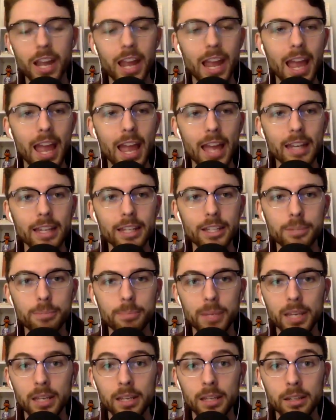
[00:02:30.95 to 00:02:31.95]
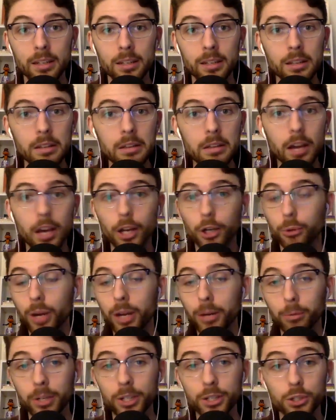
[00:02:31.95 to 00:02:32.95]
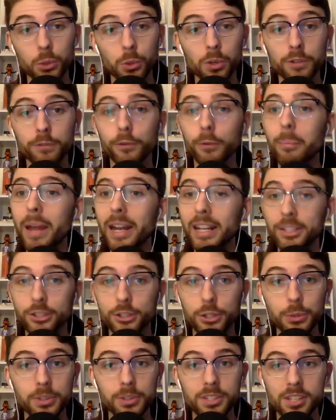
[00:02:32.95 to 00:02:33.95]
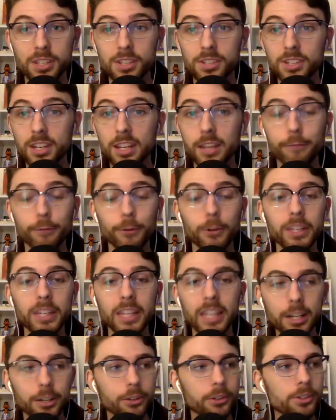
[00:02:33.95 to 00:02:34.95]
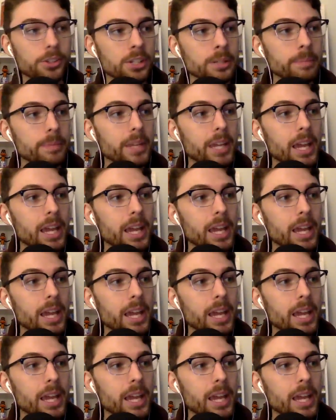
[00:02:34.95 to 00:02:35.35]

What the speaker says: And it's been a great resource for many students in the city for years.